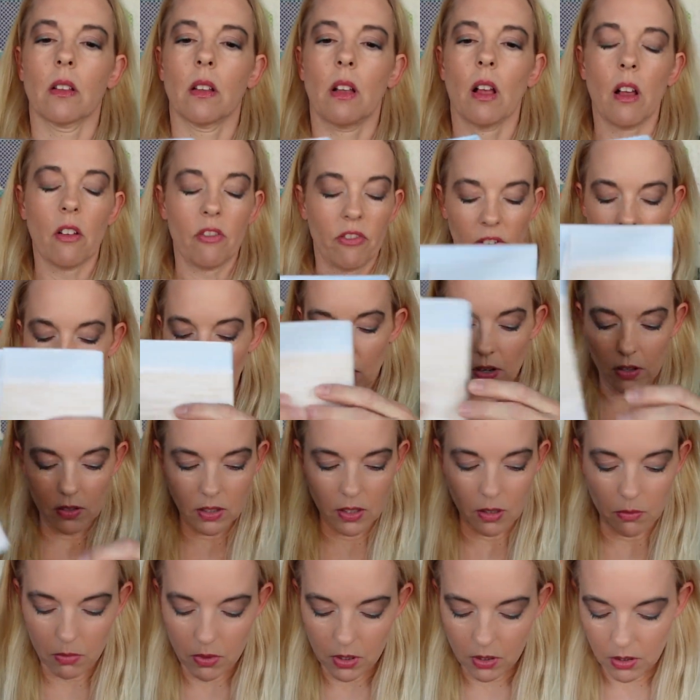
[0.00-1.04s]
I'll figure out
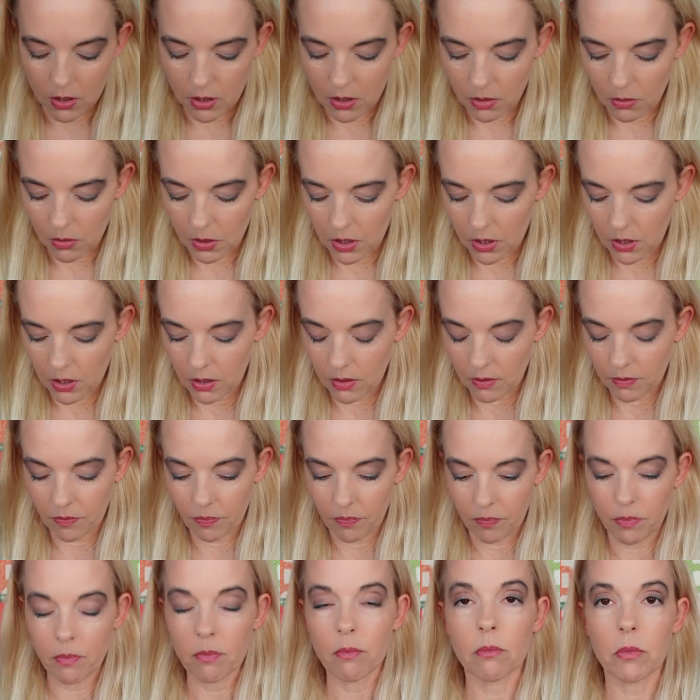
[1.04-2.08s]
something to do with
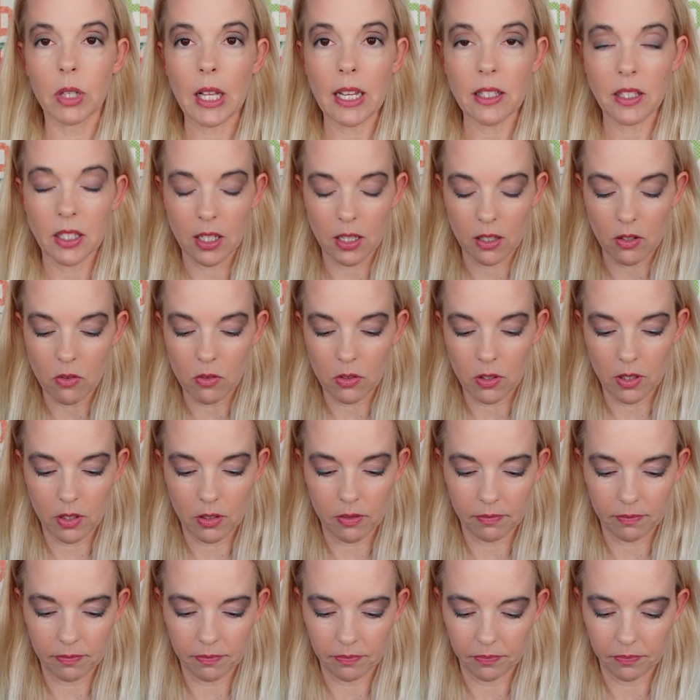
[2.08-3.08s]
it. Plastic, hold on.